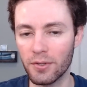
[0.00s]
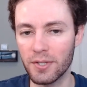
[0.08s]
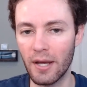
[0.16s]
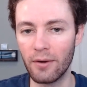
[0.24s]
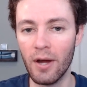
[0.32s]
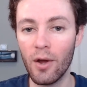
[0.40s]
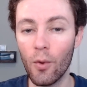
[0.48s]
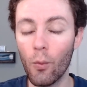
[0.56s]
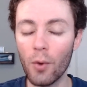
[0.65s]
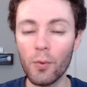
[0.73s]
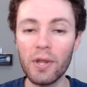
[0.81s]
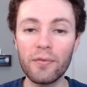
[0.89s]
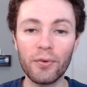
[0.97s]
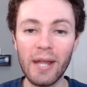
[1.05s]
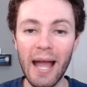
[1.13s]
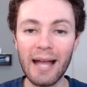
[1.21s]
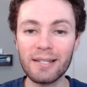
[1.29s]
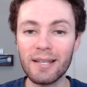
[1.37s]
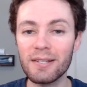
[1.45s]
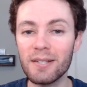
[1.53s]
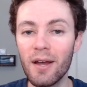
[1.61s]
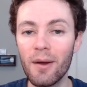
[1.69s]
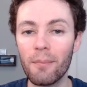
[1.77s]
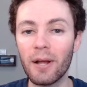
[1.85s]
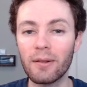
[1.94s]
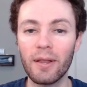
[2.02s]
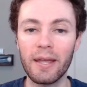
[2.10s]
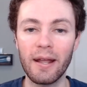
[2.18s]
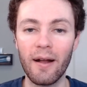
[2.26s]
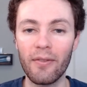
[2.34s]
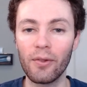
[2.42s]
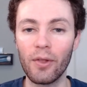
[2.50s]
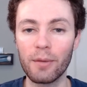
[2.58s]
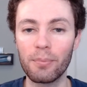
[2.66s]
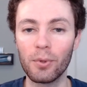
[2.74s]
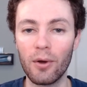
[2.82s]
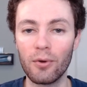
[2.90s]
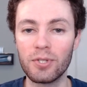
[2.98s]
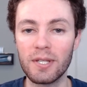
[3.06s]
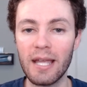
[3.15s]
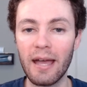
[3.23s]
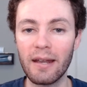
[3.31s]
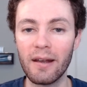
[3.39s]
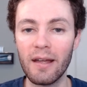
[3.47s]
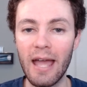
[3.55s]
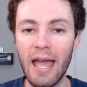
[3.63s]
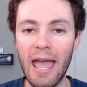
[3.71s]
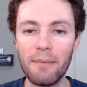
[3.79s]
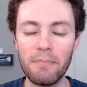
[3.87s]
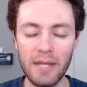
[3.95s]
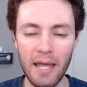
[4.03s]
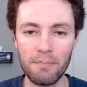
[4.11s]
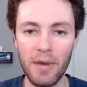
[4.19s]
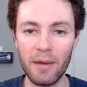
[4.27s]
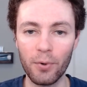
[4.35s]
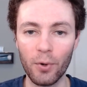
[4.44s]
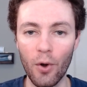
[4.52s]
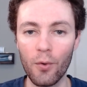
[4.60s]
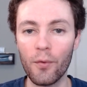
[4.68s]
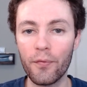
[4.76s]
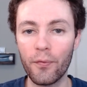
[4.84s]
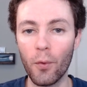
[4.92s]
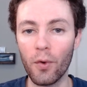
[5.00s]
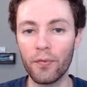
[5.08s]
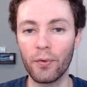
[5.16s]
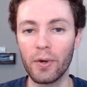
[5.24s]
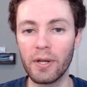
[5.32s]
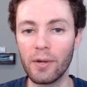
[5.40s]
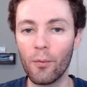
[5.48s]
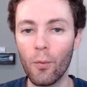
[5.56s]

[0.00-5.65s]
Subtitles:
So 1 week free access by clicking on the link below to get NBA Bet Pro for free.